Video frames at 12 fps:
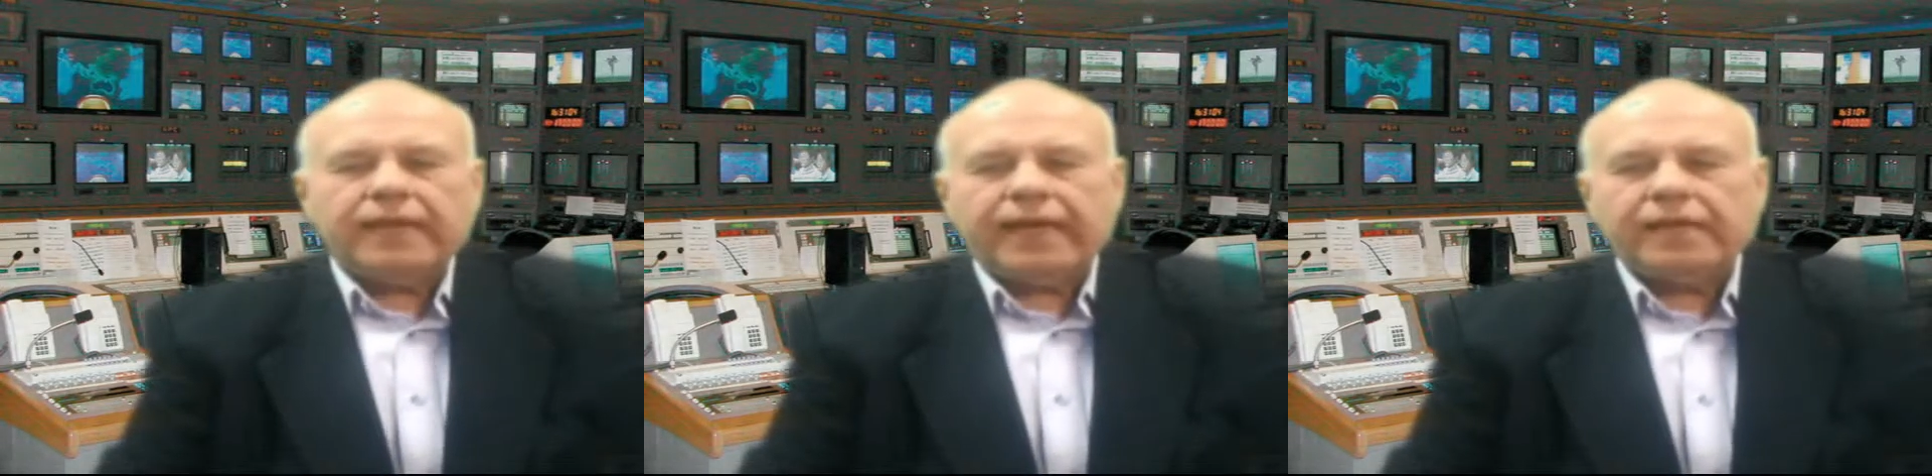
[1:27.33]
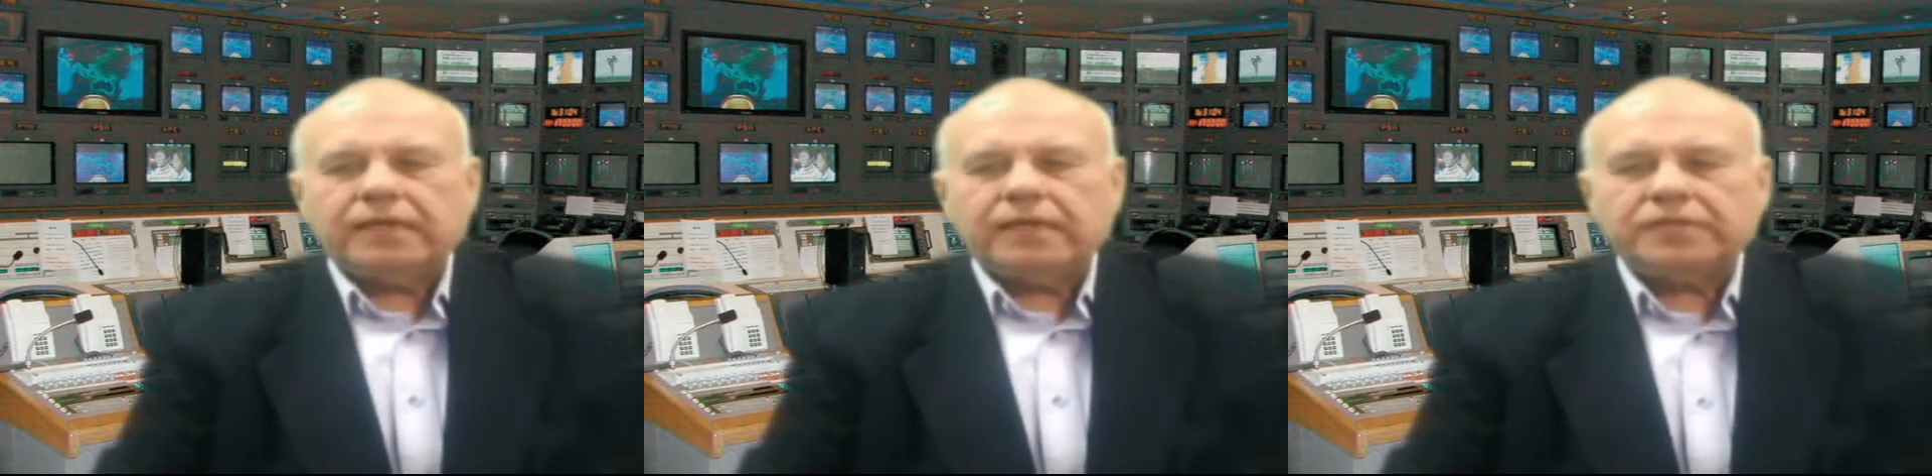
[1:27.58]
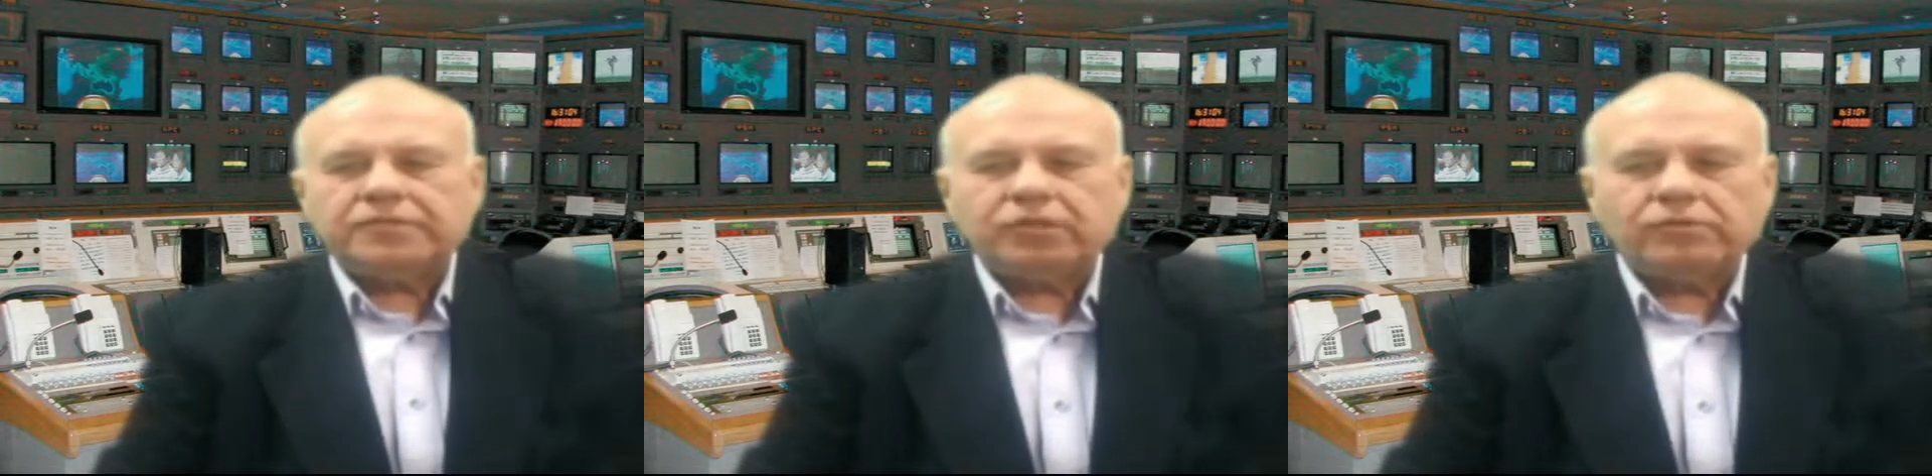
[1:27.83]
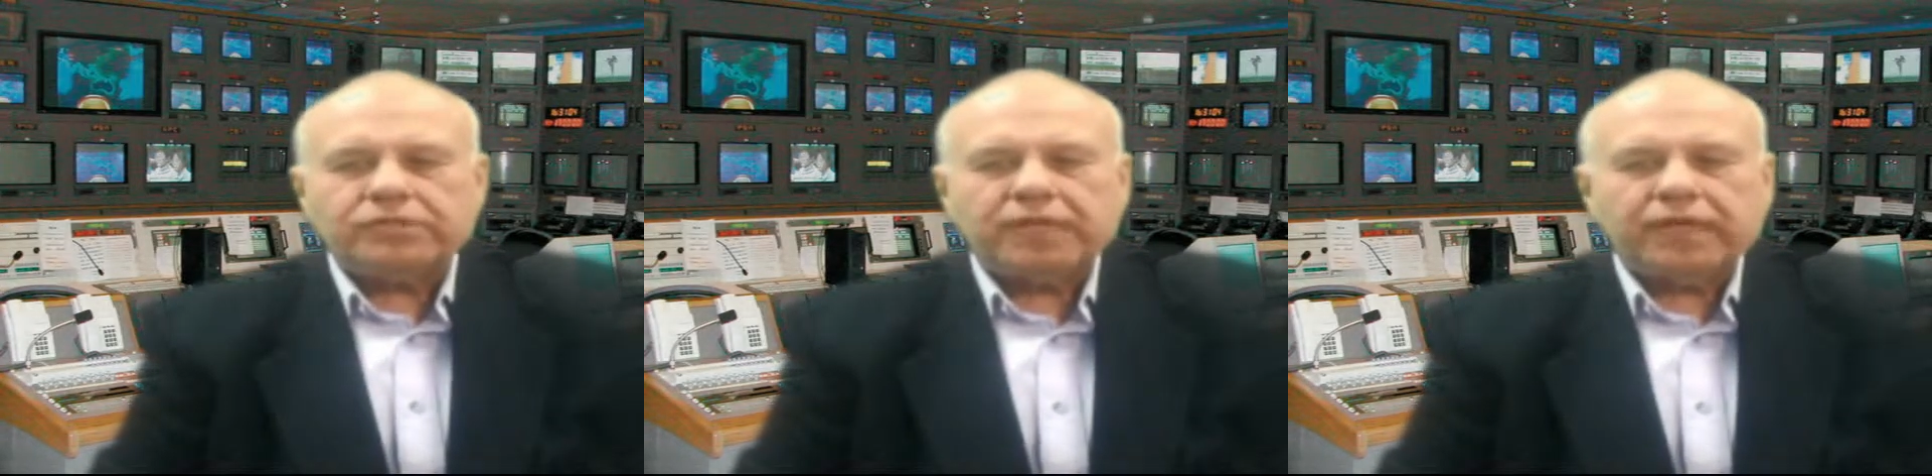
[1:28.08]
and an
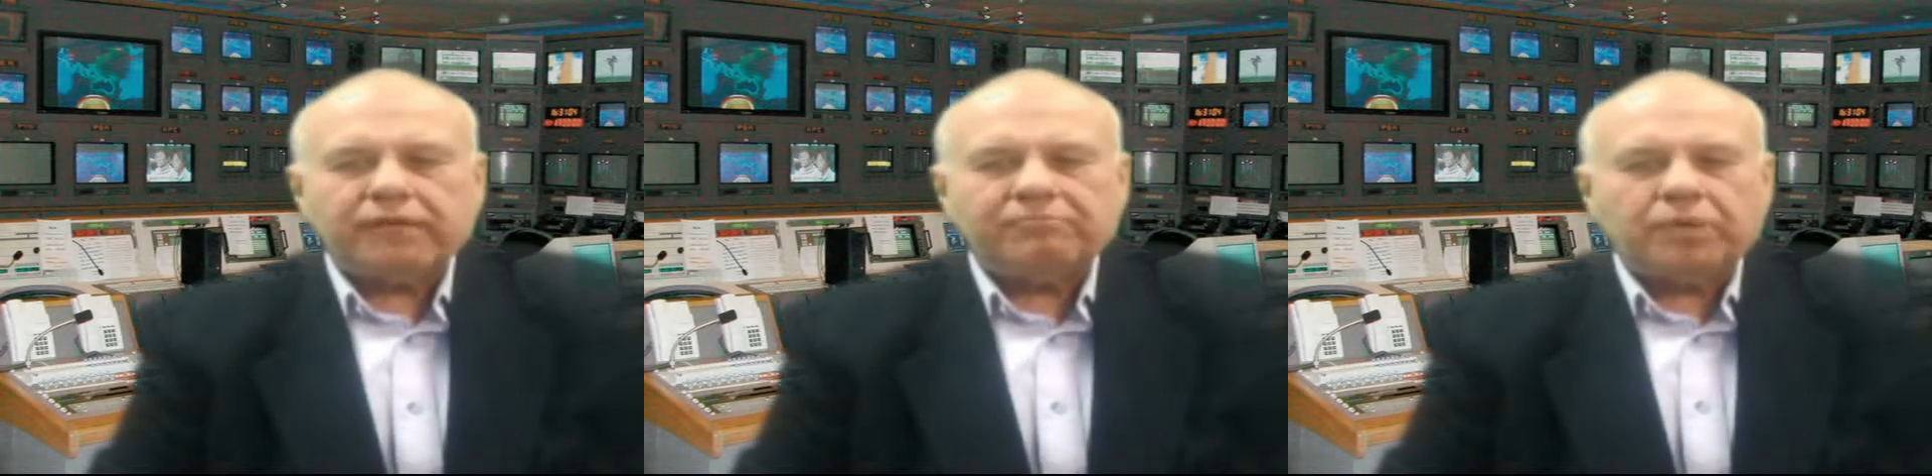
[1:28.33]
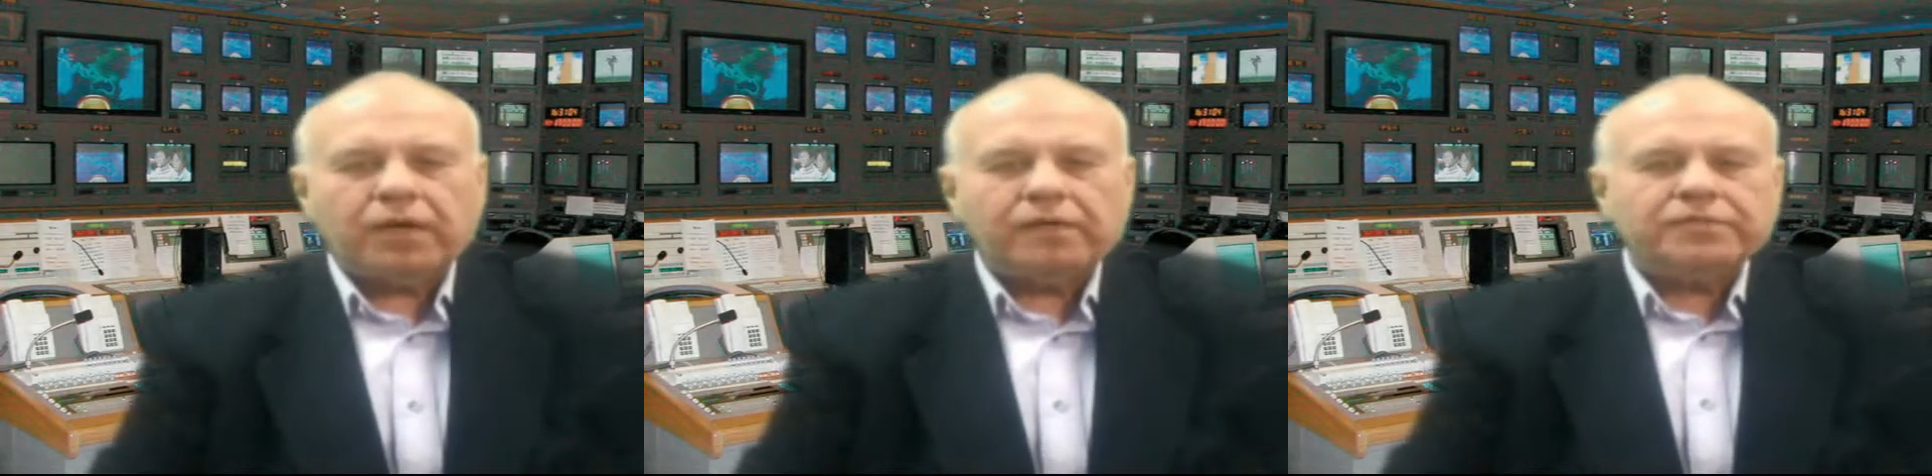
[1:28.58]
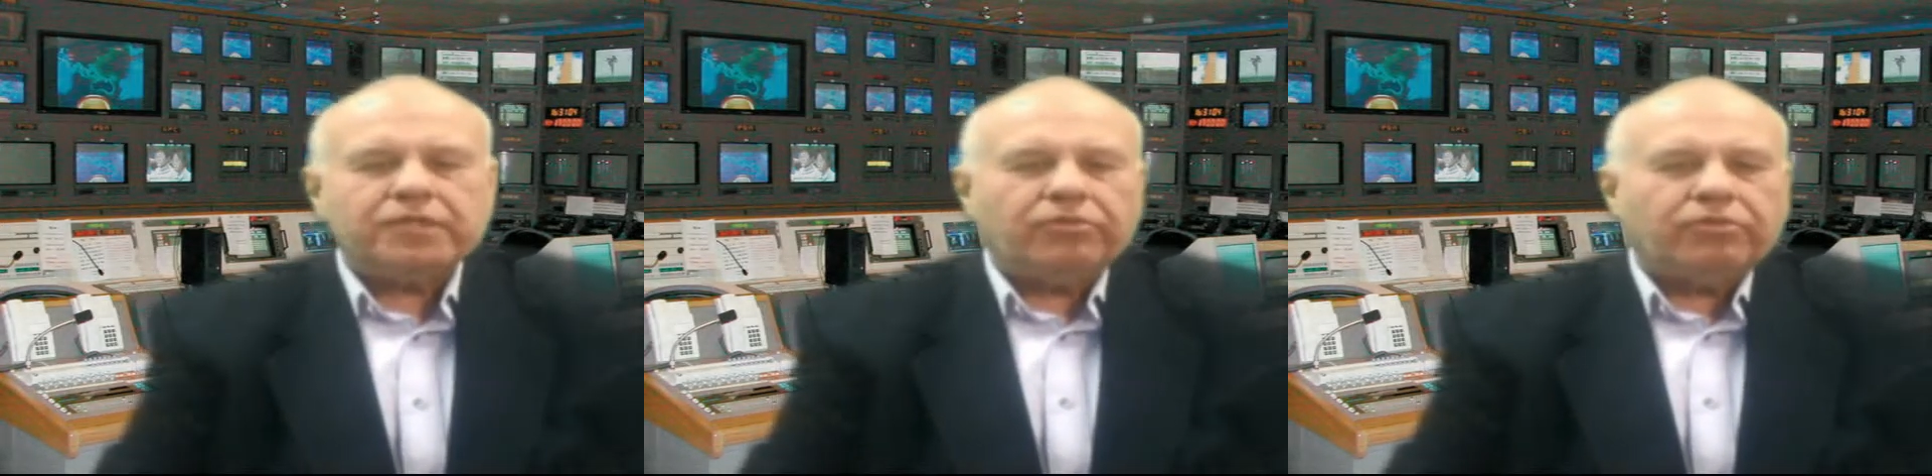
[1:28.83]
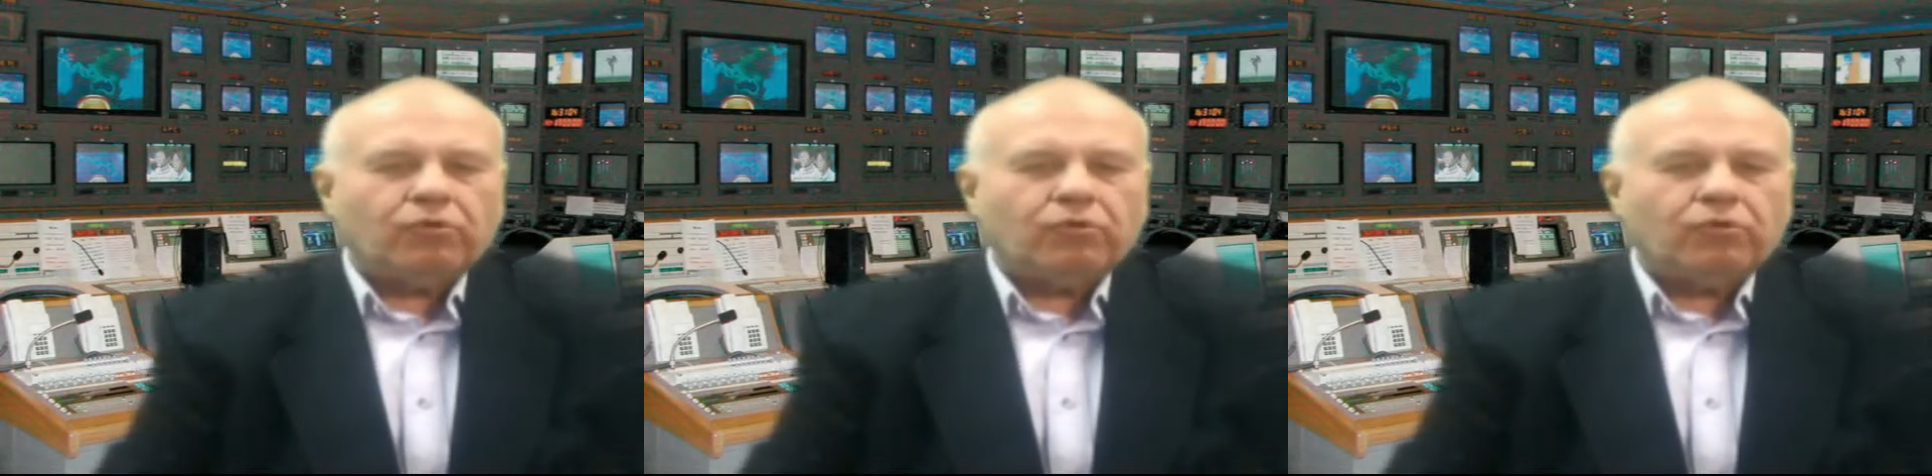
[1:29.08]
associate of Barnes and